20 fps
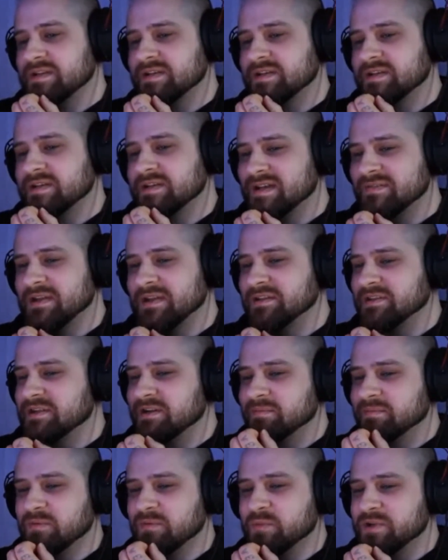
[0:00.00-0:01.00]
I've had that on my
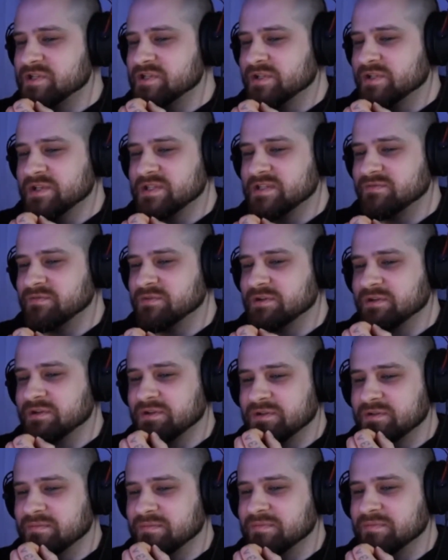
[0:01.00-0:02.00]
wish list for a
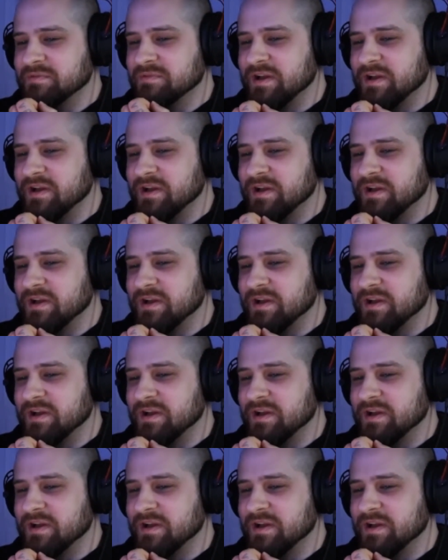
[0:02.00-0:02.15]
good hot minute.